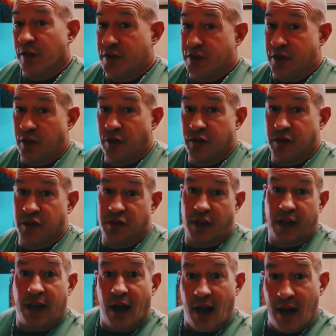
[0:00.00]
excuses
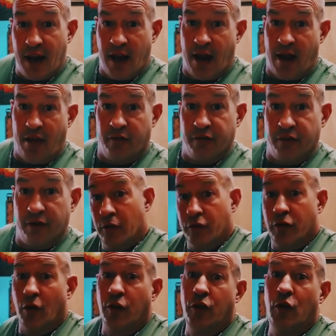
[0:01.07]
like I have,
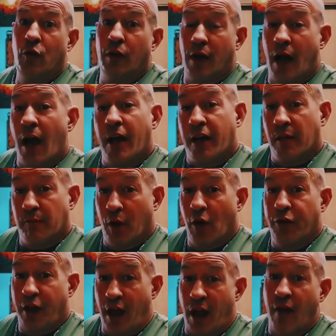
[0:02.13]
so you and I can
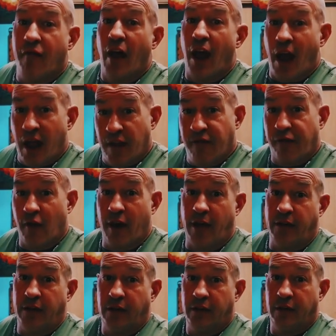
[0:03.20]
both have a
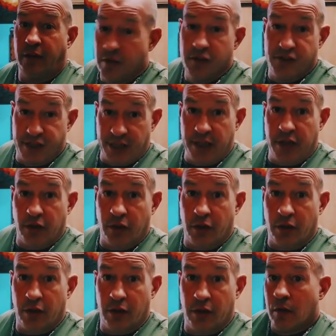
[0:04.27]
friend,
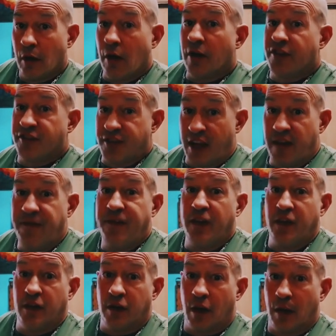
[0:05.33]
singular. There is
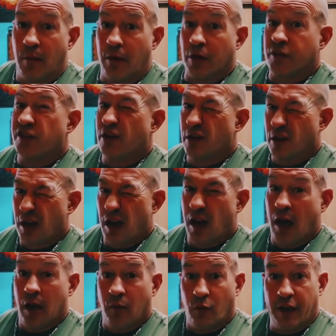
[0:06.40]
safety in numbers,
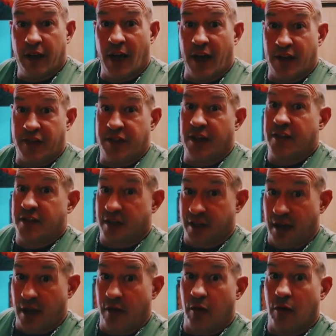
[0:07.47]
and we gotta stick
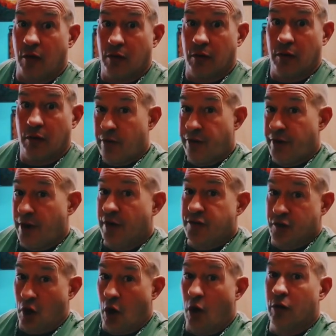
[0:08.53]
together. They're
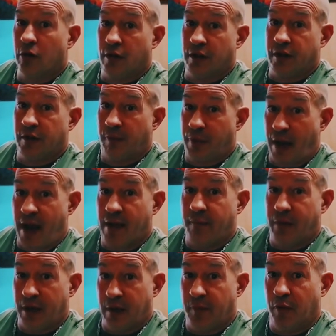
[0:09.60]
totally the bad
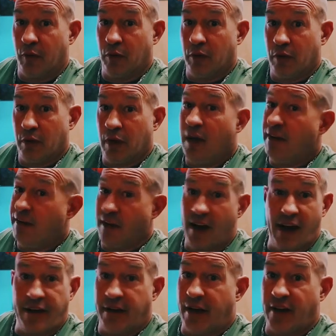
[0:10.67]
people and
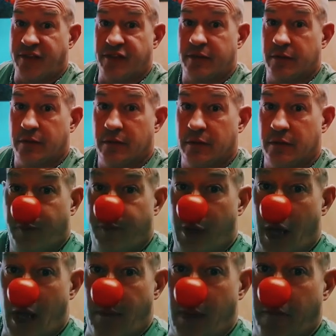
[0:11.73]
not us.
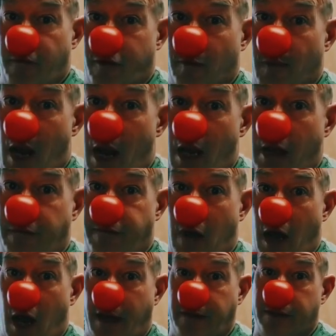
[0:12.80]
Pay me for my
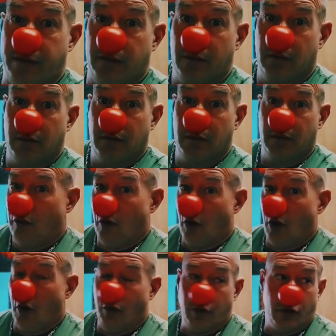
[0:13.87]
advice.
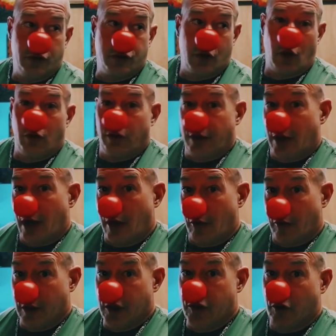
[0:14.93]
No, you're totally not a
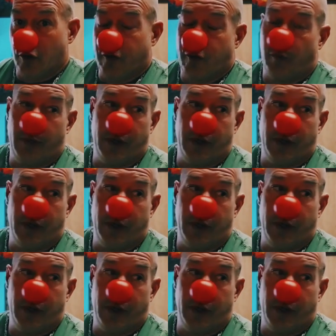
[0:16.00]
resource for